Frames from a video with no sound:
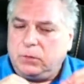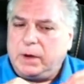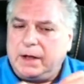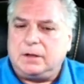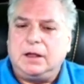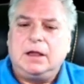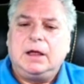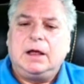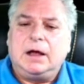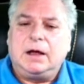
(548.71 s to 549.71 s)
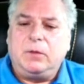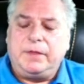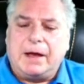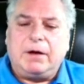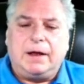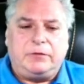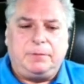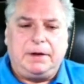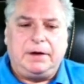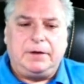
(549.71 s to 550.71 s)
well without
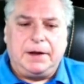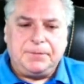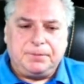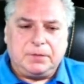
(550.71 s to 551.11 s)
high-speed internet.